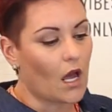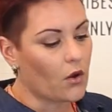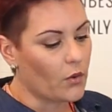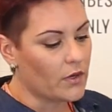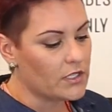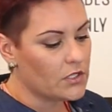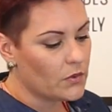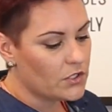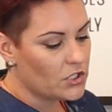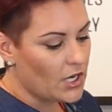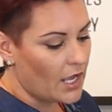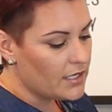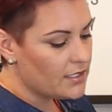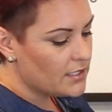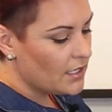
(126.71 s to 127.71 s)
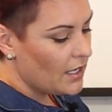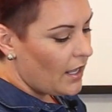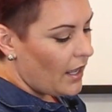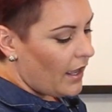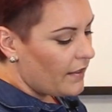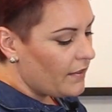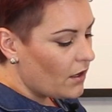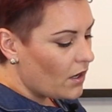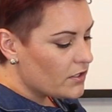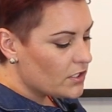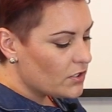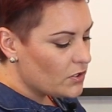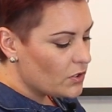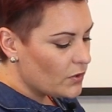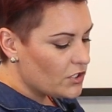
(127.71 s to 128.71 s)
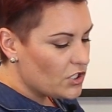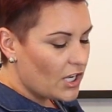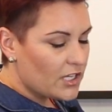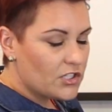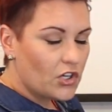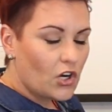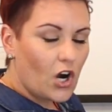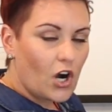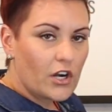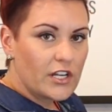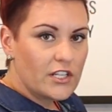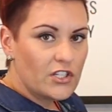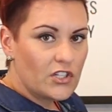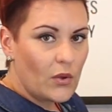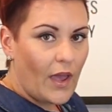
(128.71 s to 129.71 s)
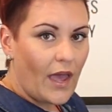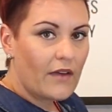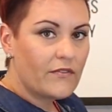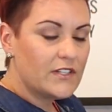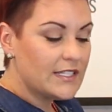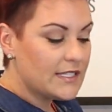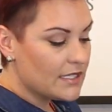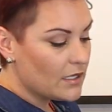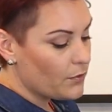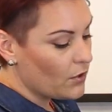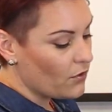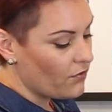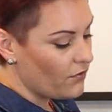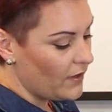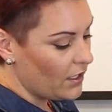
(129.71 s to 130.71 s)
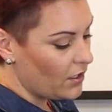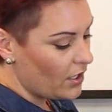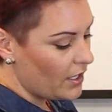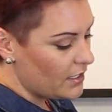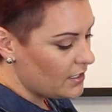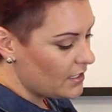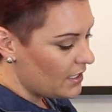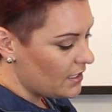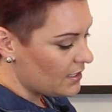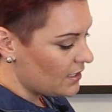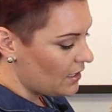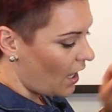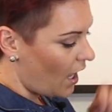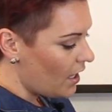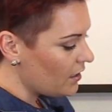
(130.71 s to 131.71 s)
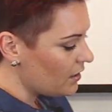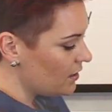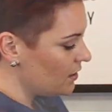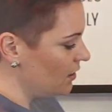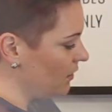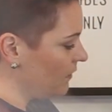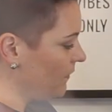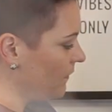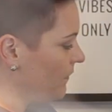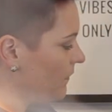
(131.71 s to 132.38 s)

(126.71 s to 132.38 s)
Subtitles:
not going to adjust. And then also to adjust your harness, you have to slip your finger into this slot